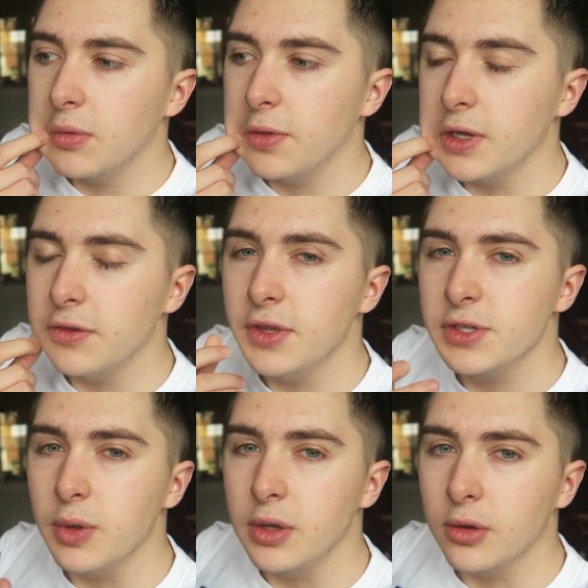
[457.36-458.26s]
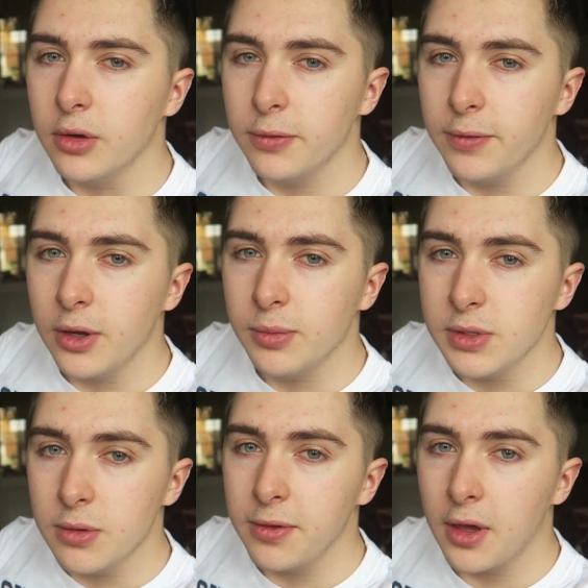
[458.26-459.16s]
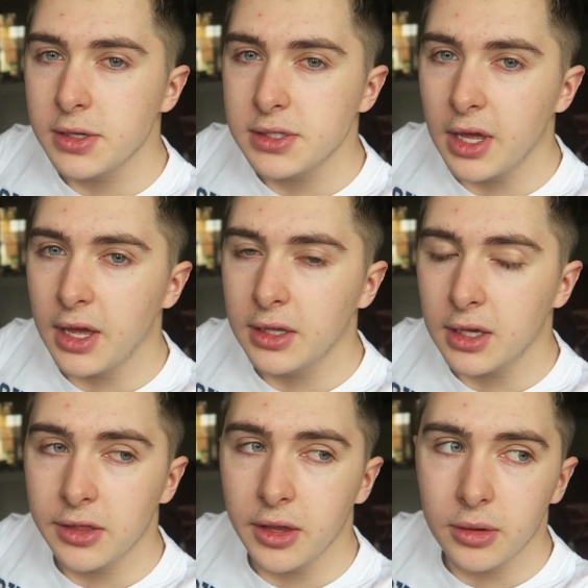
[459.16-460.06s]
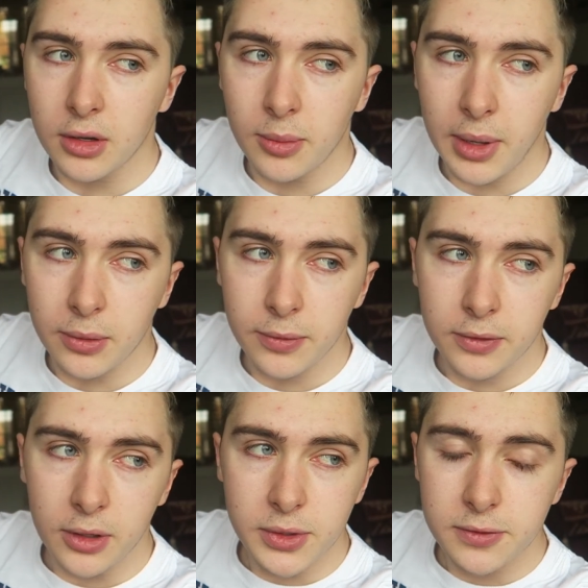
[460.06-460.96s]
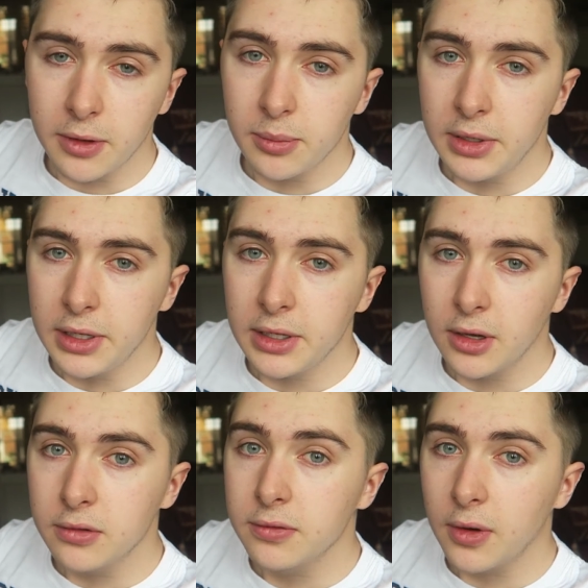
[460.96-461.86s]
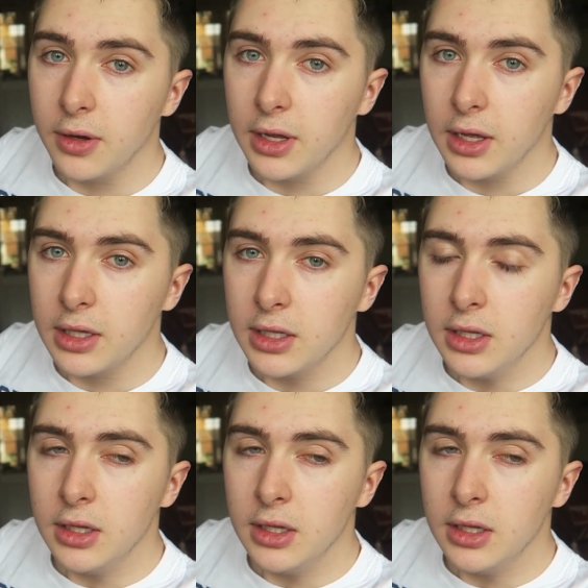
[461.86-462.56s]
I'm thinking this week I'm going to film till Thursday, and then I'm out with Chloe's family on Friday.